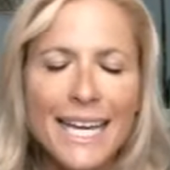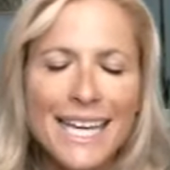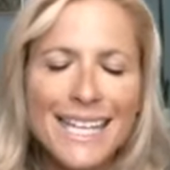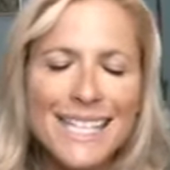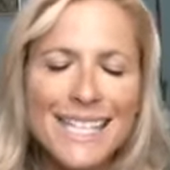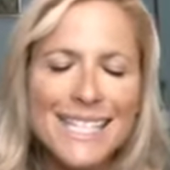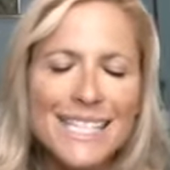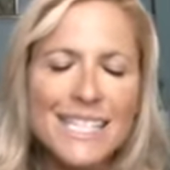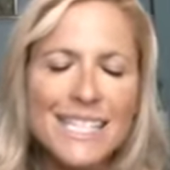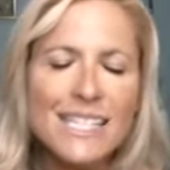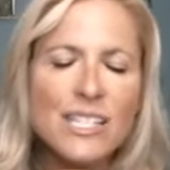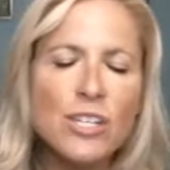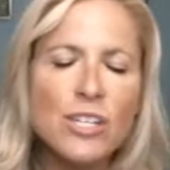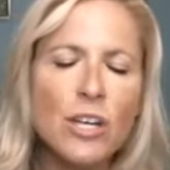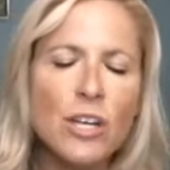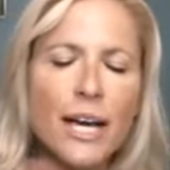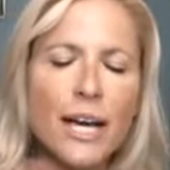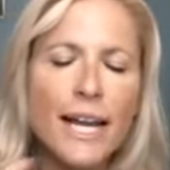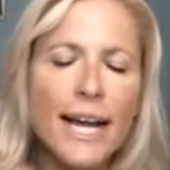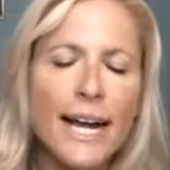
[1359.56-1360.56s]
This does
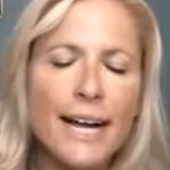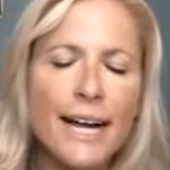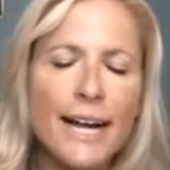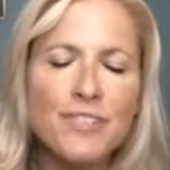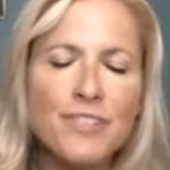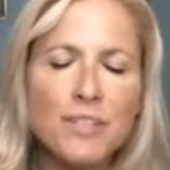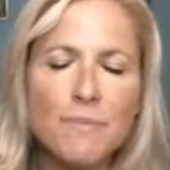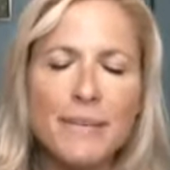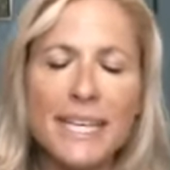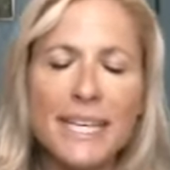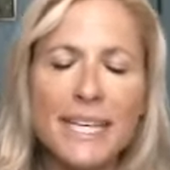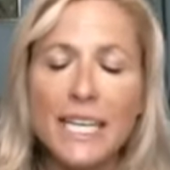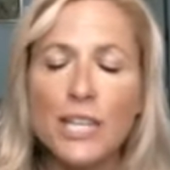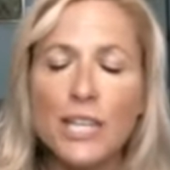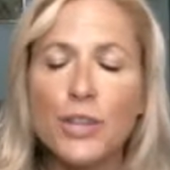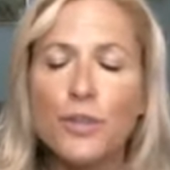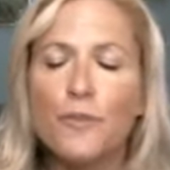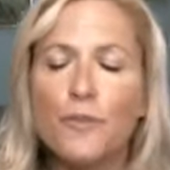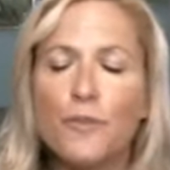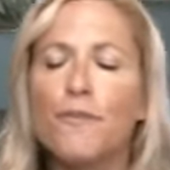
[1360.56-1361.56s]
not have to be
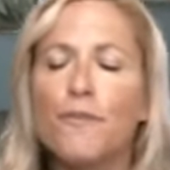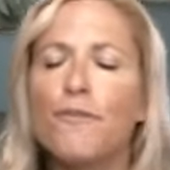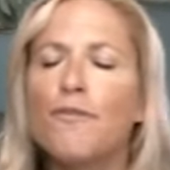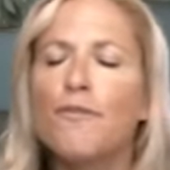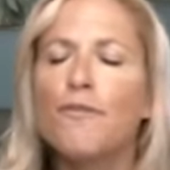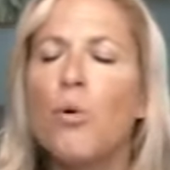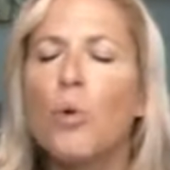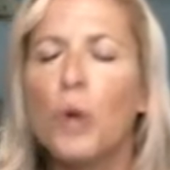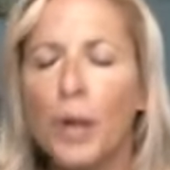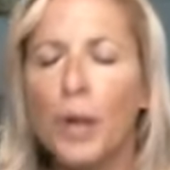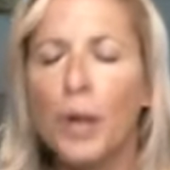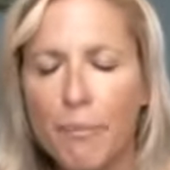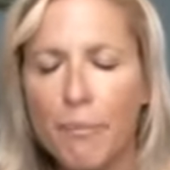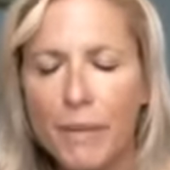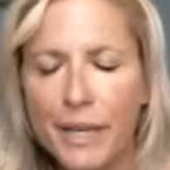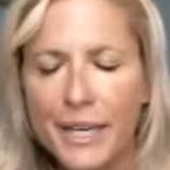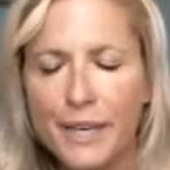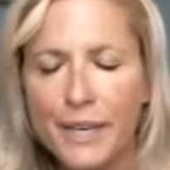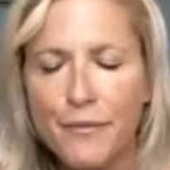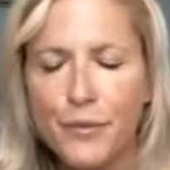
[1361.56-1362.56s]
in the form,
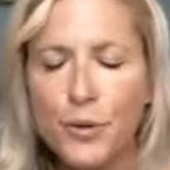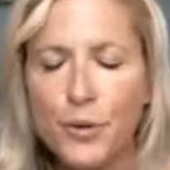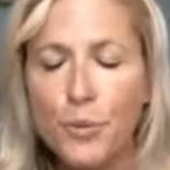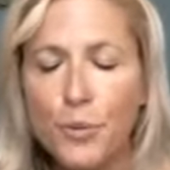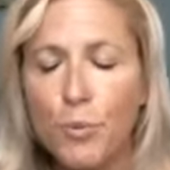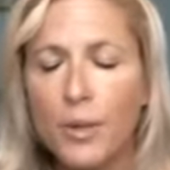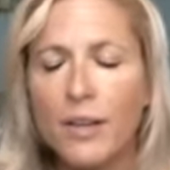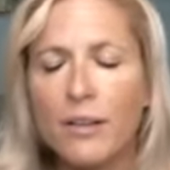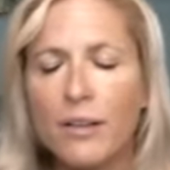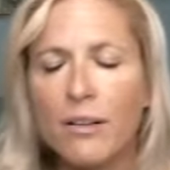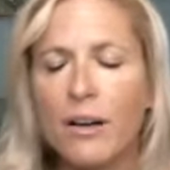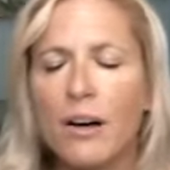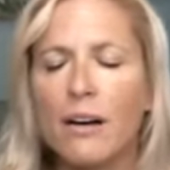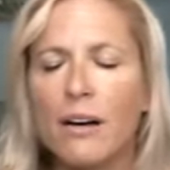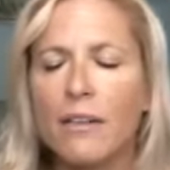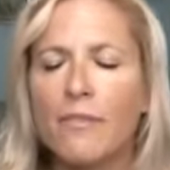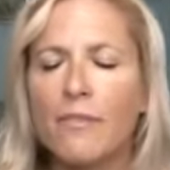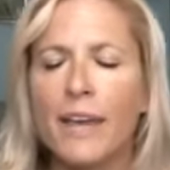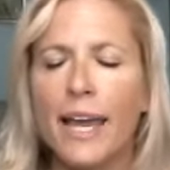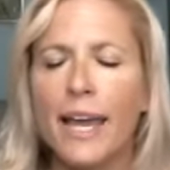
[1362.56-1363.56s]
if you will,
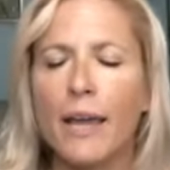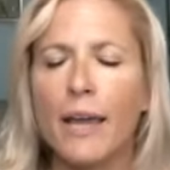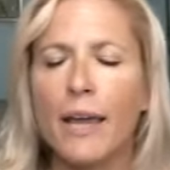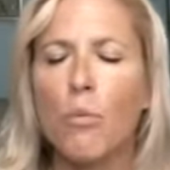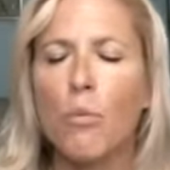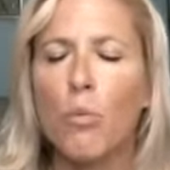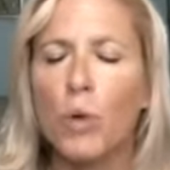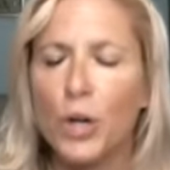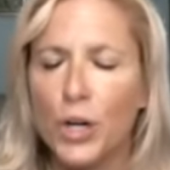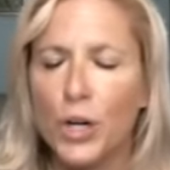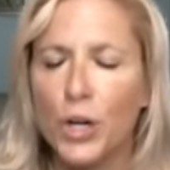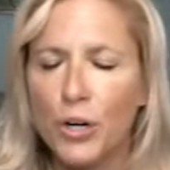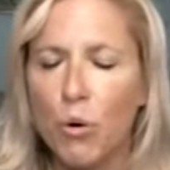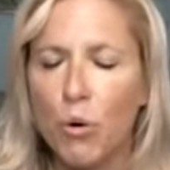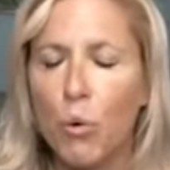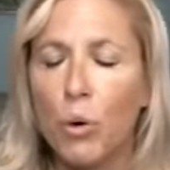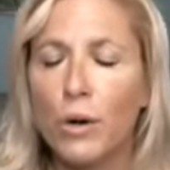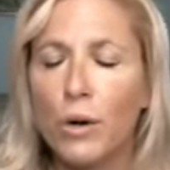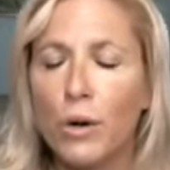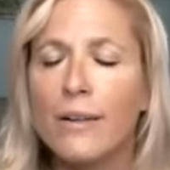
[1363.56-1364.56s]
of a word
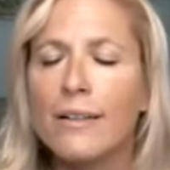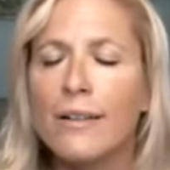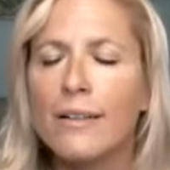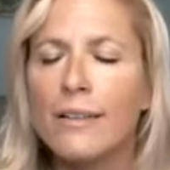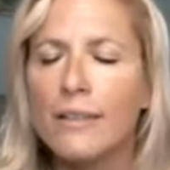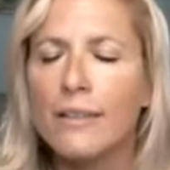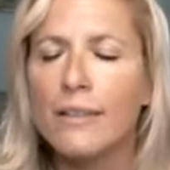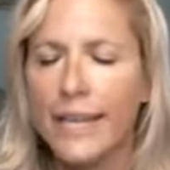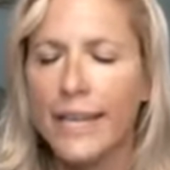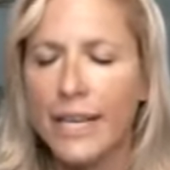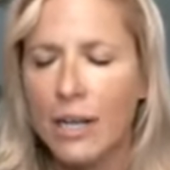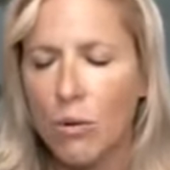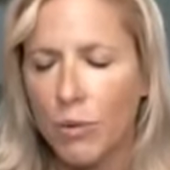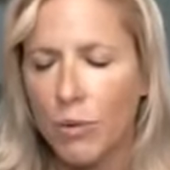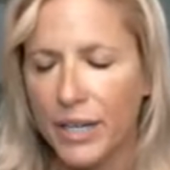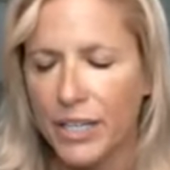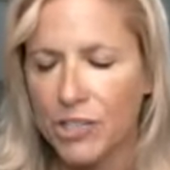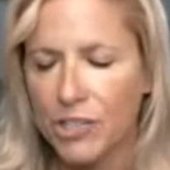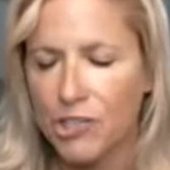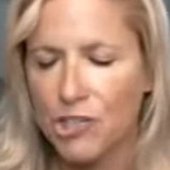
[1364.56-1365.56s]
or
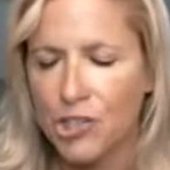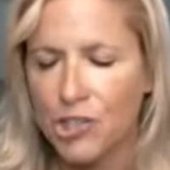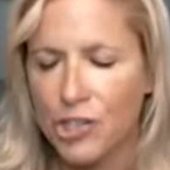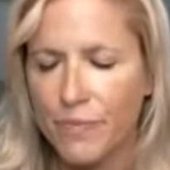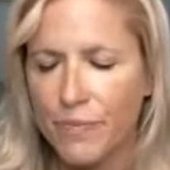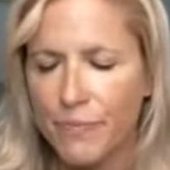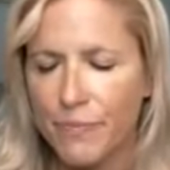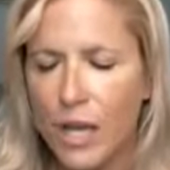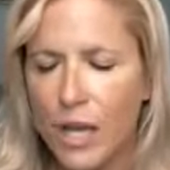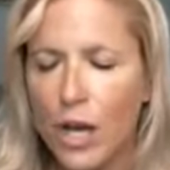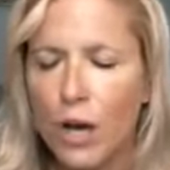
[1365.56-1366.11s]
language.